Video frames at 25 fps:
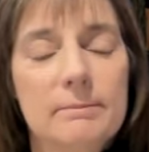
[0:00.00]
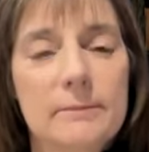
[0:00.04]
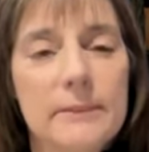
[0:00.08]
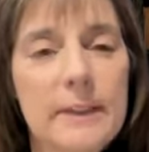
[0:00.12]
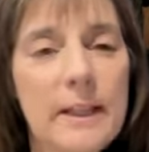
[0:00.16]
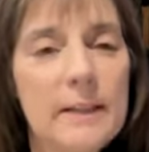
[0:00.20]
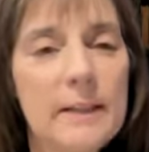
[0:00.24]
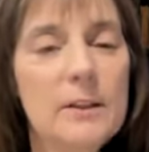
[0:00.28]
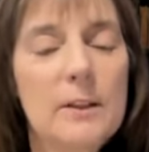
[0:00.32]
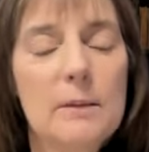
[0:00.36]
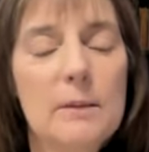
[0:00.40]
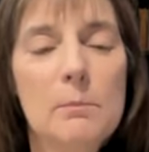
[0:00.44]

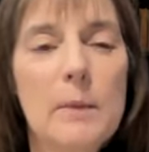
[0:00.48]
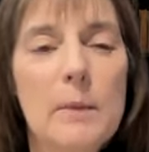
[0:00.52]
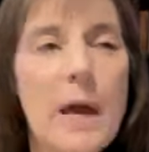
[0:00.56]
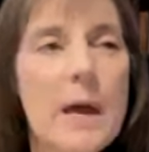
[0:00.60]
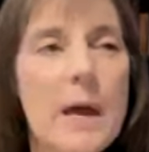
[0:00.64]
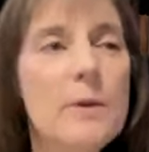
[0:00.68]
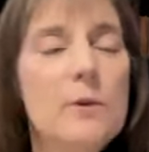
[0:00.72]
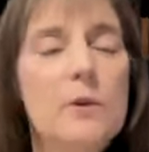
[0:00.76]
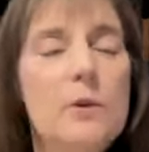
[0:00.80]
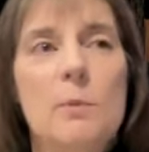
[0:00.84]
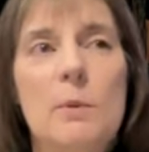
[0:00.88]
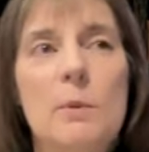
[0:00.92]
It didn't
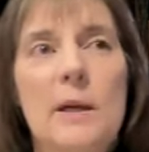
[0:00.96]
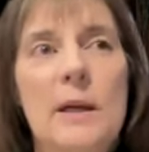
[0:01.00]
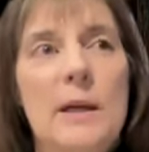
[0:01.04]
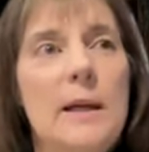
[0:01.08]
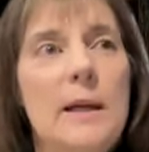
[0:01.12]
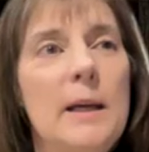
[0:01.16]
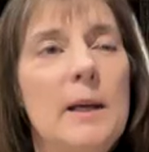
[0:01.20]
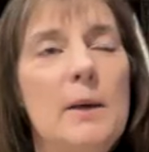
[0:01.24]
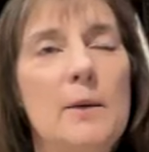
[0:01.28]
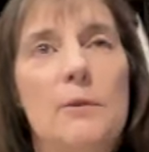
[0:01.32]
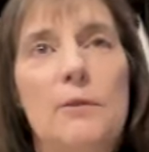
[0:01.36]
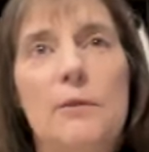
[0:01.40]
matter to me
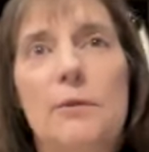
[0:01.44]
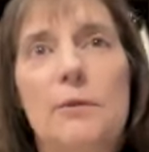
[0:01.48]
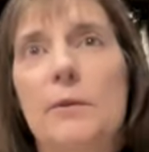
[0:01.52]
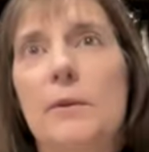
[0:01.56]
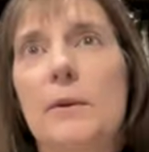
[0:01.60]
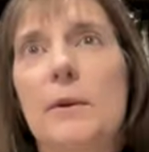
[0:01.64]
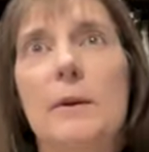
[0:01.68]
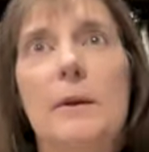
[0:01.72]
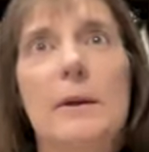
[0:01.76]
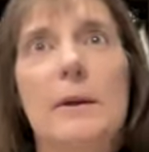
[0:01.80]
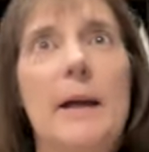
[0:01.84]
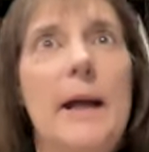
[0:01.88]
if
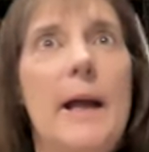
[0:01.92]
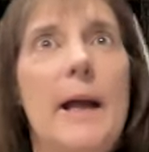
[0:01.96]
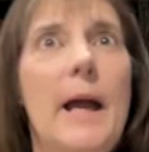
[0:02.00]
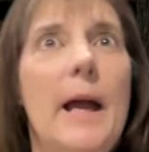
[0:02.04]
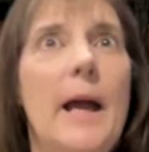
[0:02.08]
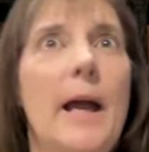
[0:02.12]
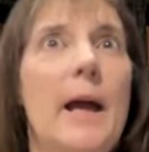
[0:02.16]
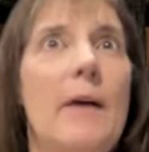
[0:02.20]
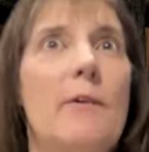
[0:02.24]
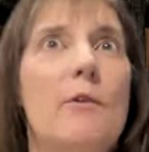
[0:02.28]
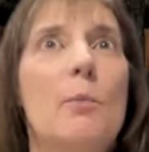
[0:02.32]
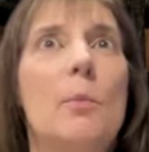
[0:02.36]

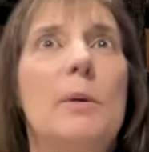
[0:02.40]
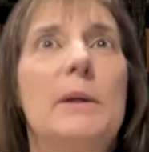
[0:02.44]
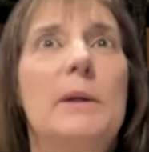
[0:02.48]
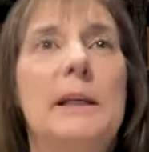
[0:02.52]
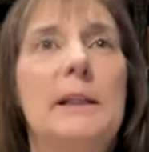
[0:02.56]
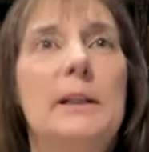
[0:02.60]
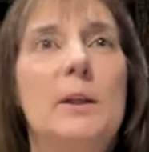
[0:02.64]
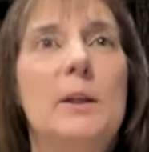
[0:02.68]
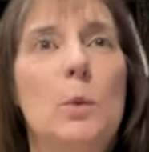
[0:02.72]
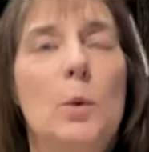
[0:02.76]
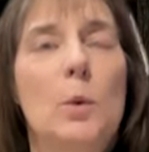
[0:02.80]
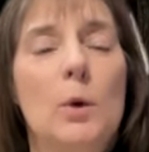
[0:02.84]

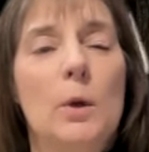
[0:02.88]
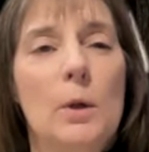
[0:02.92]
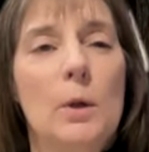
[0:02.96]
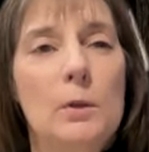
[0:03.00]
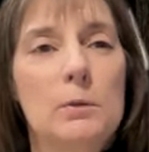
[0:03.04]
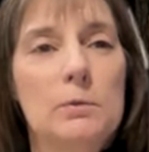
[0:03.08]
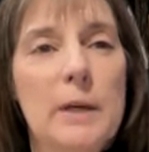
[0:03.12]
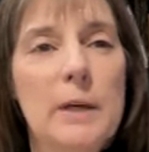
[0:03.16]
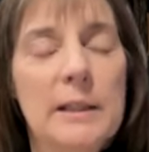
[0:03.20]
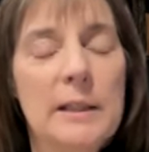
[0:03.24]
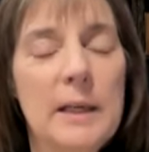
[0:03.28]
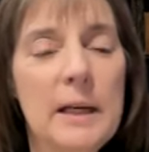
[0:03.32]
everybody in the
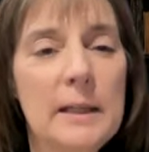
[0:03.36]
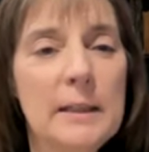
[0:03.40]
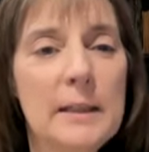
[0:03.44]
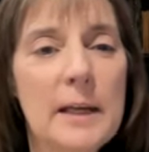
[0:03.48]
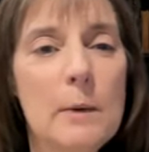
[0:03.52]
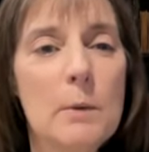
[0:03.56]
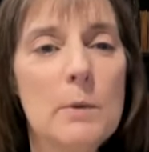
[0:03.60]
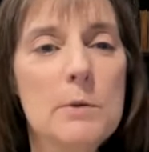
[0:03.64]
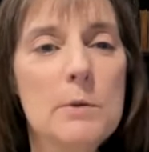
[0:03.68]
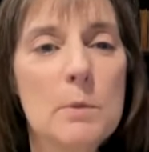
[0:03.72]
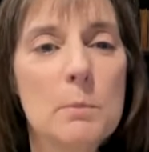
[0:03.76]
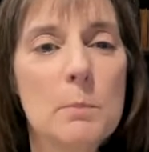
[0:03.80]
world read it and
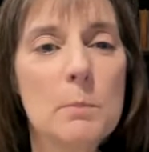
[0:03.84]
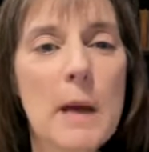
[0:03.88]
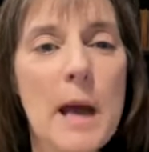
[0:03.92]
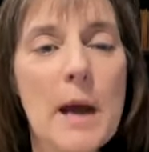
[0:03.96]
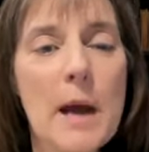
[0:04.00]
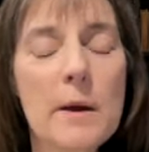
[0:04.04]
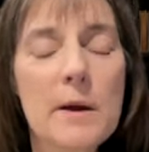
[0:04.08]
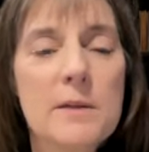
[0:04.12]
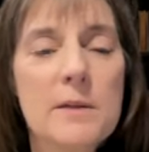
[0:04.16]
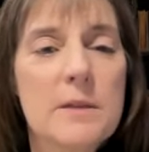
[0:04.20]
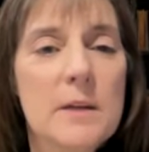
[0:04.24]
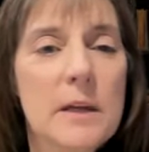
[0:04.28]
I was
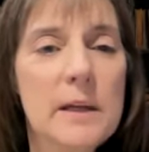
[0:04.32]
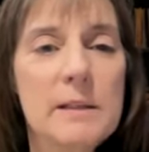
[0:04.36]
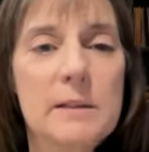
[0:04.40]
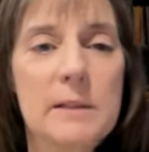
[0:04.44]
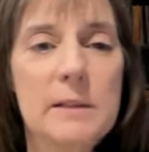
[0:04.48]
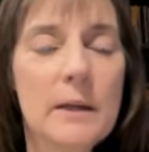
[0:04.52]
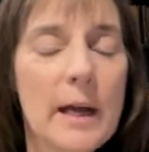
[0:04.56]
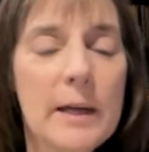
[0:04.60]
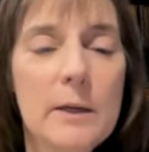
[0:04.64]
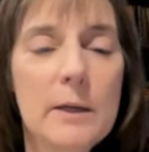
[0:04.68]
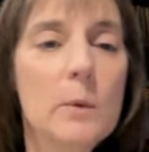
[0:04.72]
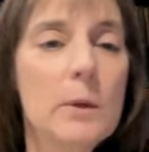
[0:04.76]
embarrassed.
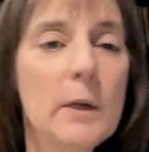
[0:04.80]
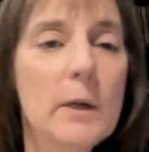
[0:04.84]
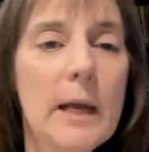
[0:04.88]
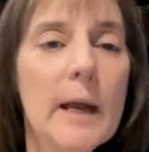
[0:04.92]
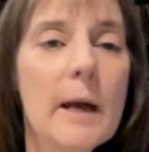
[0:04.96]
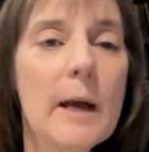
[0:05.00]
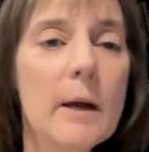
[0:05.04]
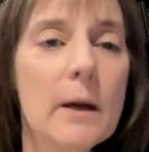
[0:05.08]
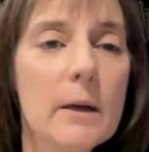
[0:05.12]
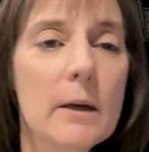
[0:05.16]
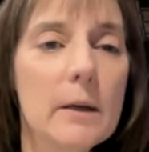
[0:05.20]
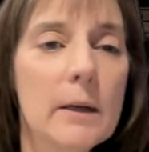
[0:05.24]
I don't
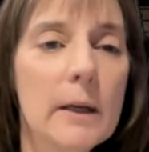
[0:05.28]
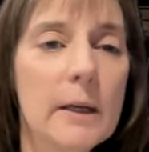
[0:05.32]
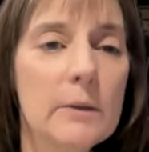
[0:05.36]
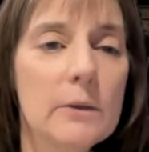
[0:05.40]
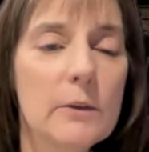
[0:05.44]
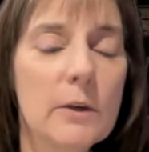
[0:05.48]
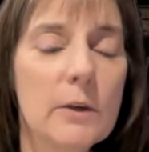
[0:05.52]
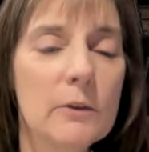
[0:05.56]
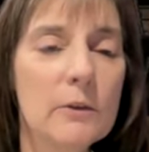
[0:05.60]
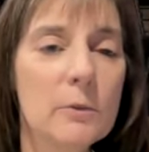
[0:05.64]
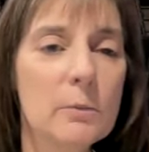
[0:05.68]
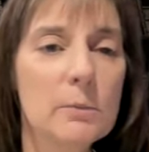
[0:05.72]
care.
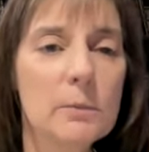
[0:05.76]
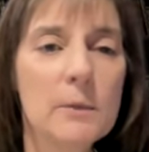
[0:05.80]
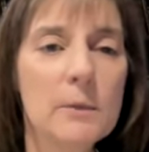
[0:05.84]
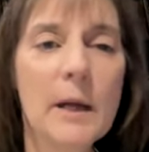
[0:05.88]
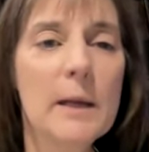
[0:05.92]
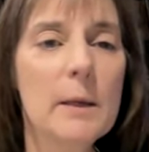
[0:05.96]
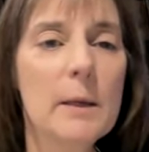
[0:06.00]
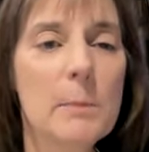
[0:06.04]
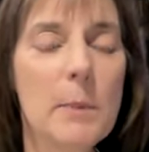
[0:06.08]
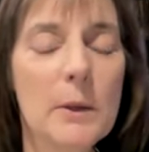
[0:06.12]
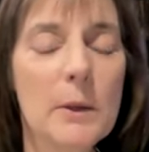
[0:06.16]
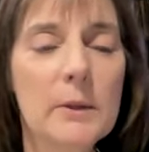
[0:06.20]
It's
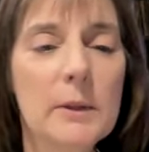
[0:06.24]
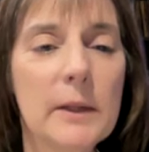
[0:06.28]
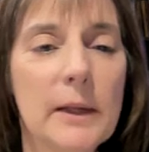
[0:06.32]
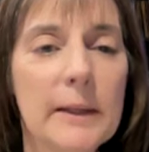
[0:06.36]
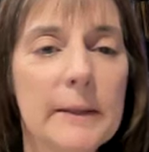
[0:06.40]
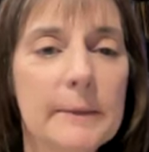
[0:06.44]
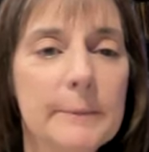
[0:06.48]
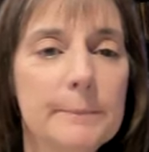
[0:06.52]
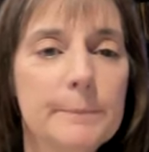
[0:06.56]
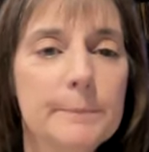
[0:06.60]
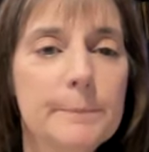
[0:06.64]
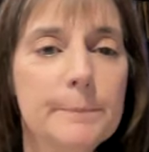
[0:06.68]
not about that.